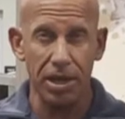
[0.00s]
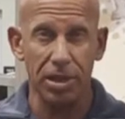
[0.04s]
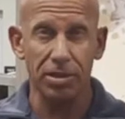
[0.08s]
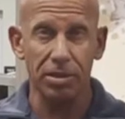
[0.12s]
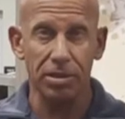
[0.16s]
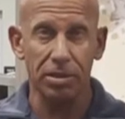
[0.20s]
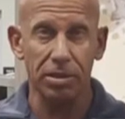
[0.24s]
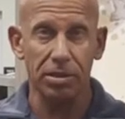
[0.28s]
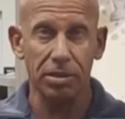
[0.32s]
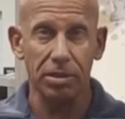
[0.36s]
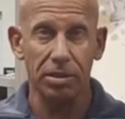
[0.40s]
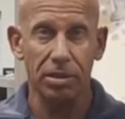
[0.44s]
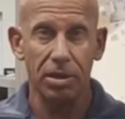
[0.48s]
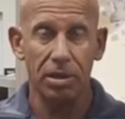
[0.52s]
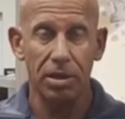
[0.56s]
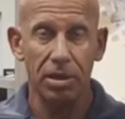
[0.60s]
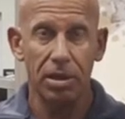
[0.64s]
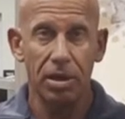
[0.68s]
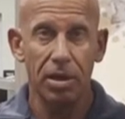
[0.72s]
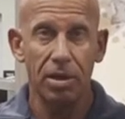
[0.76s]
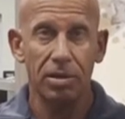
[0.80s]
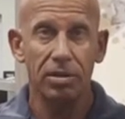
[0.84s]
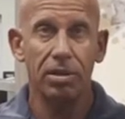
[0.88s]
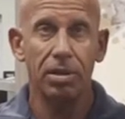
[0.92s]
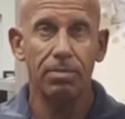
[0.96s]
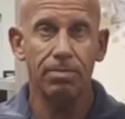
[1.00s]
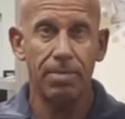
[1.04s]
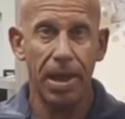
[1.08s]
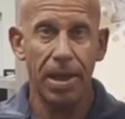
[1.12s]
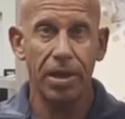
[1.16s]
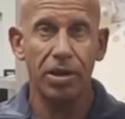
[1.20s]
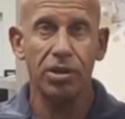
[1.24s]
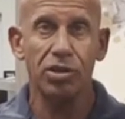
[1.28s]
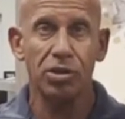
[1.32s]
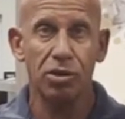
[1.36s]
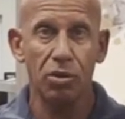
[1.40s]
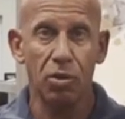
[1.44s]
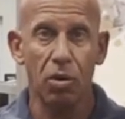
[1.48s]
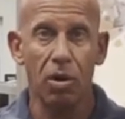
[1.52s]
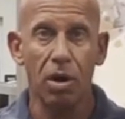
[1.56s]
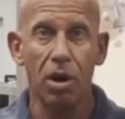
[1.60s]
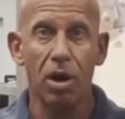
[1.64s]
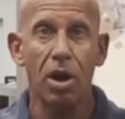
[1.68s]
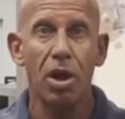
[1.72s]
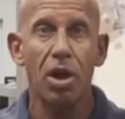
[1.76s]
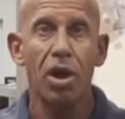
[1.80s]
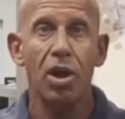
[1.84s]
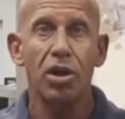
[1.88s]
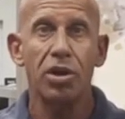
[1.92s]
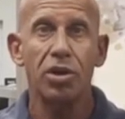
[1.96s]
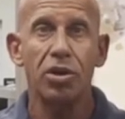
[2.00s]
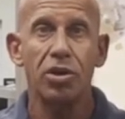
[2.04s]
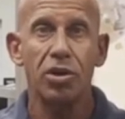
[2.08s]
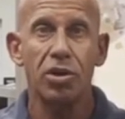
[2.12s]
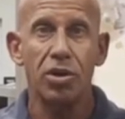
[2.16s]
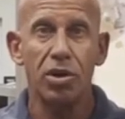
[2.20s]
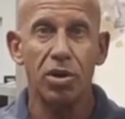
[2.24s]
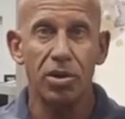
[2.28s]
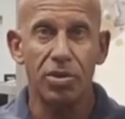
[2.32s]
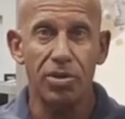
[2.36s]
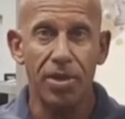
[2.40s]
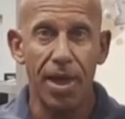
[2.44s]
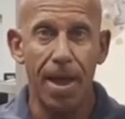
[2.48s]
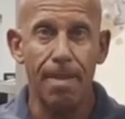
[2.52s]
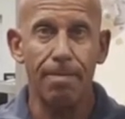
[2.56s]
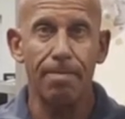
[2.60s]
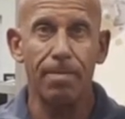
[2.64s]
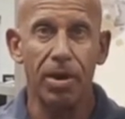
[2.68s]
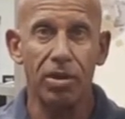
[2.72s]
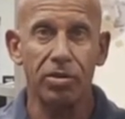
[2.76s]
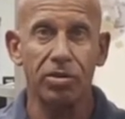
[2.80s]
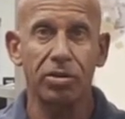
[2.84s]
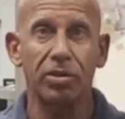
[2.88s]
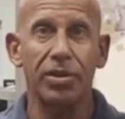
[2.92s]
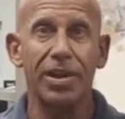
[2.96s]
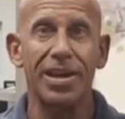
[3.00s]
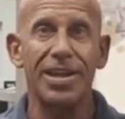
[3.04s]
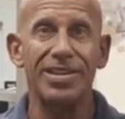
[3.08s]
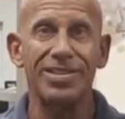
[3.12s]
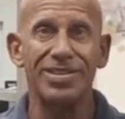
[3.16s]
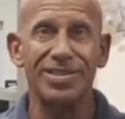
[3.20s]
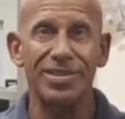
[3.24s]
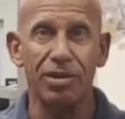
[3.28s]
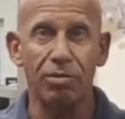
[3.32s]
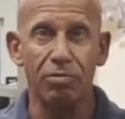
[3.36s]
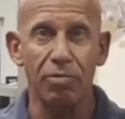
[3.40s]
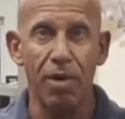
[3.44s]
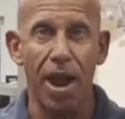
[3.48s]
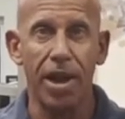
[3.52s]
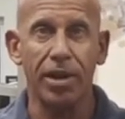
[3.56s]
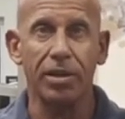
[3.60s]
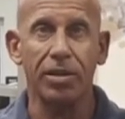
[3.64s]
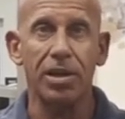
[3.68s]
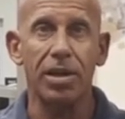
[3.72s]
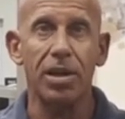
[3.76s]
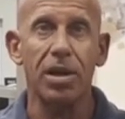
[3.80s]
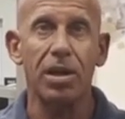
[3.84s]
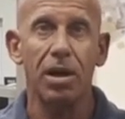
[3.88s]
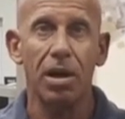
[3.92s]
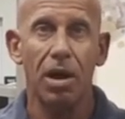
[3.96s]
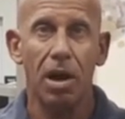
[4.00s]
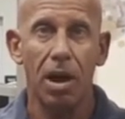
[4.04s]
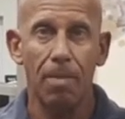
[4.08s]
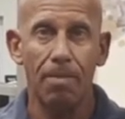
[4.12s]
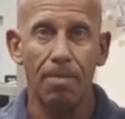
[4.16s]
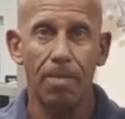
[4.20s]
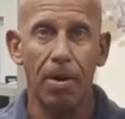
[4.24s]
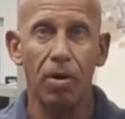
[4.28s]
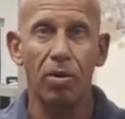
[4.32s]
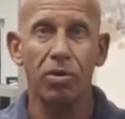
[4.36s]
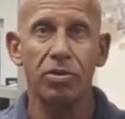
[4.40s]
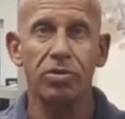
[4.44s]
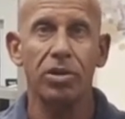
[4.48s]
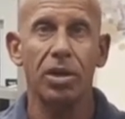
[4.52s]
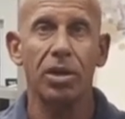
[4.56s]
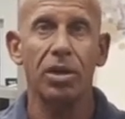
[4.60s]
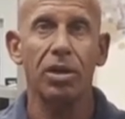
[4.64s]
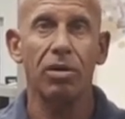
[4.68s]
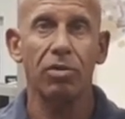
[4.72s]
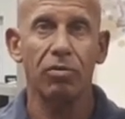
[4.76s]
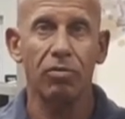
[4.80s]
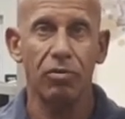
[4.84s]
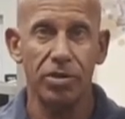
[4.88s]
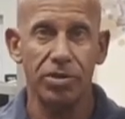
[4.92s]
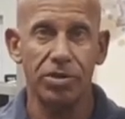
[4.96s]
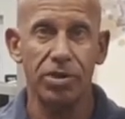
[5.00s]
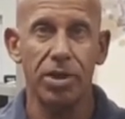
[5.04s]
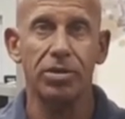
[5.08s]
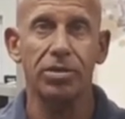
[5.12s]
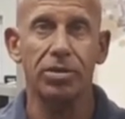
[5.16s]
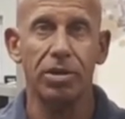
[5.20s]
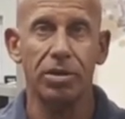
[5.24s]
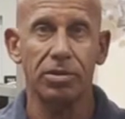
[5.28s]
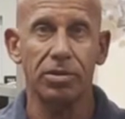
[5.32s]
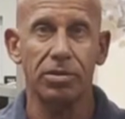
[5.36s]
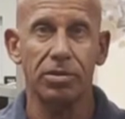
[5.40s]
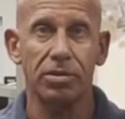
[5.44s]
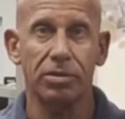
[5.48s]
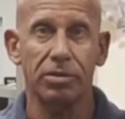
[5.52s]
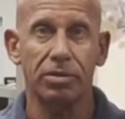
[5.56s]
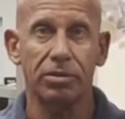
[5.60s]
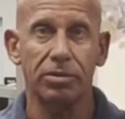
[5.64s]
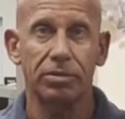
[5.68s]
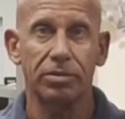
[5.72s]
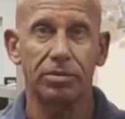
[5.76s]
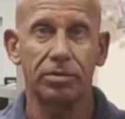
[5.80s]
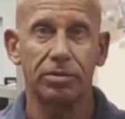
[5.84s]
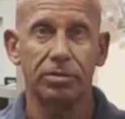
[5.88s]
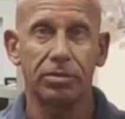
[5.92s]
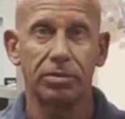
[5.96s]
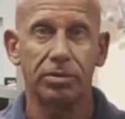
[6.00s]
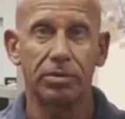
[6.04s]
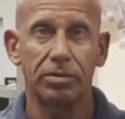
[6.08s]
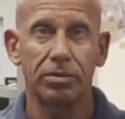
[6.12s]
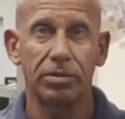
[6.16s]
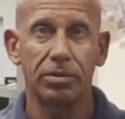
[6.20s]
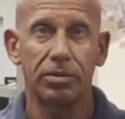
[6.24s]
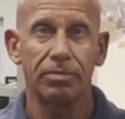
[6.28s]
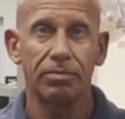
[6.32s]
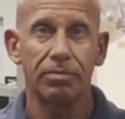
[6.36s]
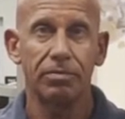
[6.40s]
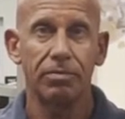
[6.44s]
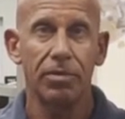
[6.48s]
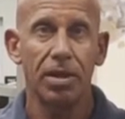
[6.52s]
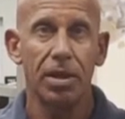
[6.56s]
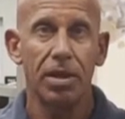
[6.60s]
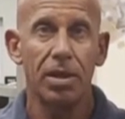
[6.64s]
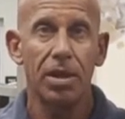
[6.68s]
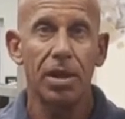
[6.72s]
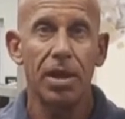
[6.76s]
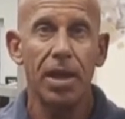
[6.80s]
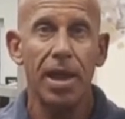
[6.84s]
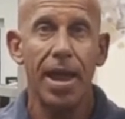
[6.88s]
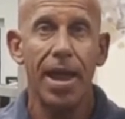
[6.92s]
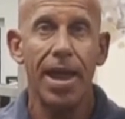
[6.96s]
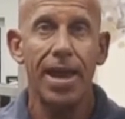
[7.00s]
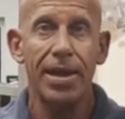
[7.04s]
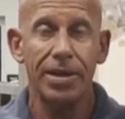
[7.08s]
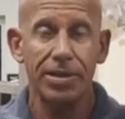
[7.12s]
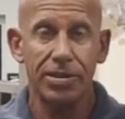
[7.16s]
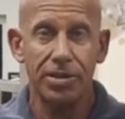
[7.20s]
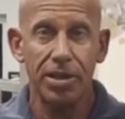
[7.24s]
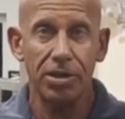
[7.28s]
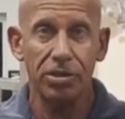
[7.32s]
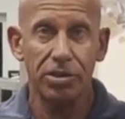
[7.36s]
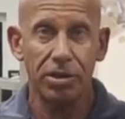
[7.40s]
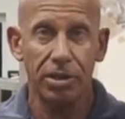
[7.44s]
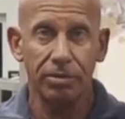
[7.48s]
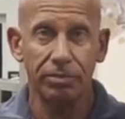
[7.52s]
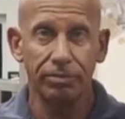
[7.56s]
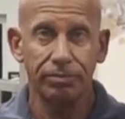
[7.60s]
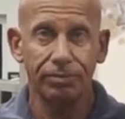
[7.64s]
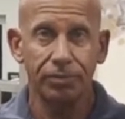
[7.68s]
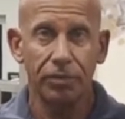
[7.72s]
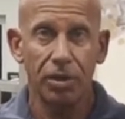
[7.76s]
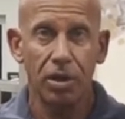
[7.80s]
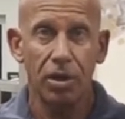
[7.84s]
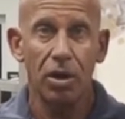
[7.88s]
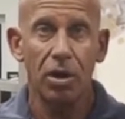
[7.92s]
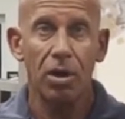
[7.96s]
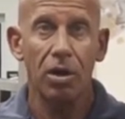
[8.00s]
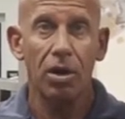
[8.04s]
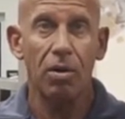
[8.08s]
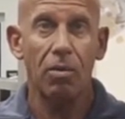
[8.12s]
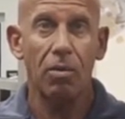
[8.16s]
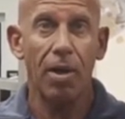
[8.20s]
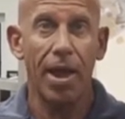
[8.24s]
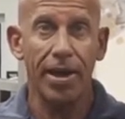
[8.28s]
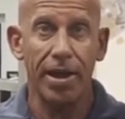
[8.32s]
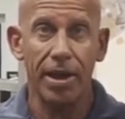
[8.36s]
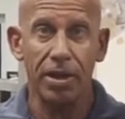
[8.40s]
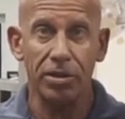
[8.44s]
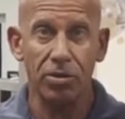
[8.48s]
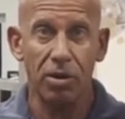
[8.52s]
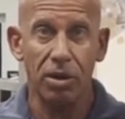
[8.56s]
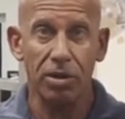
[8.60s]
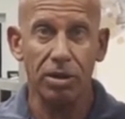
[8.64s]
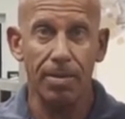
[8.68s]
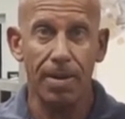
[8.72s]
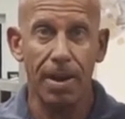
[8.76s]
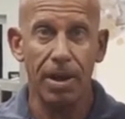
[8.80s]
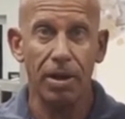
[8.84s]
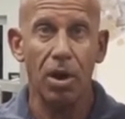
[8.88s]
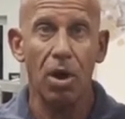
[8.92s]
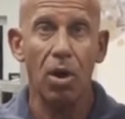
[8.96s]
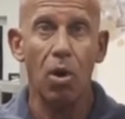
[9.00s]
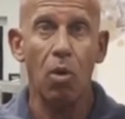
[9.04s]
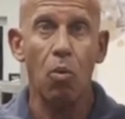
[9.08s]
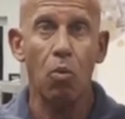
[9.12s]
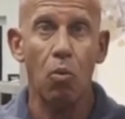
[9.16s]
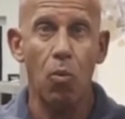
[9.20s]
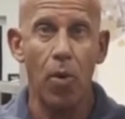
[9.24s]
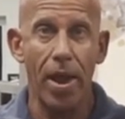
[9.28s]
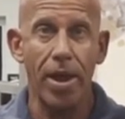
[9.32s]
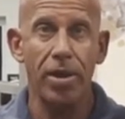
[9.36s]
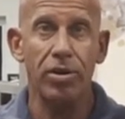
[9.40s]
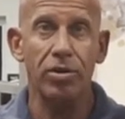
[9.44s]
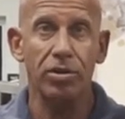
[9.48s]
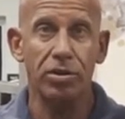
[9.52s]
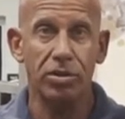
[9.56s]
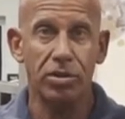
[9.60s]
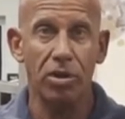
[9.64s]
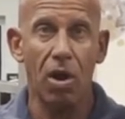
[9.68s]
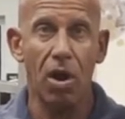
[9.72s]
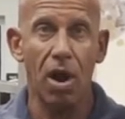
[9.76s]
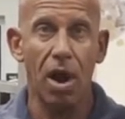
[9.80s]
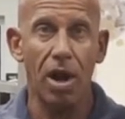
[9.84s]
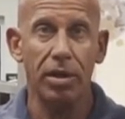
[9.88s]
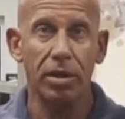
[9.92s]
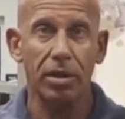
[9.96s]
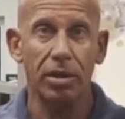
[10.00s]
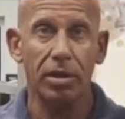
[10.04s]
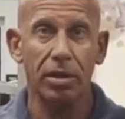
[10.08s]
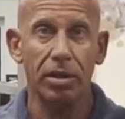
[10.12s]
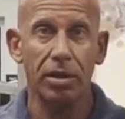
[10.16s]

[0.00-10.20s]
is to make sure that muscle is directly opposing resistance. In addition, like I talked about, where you start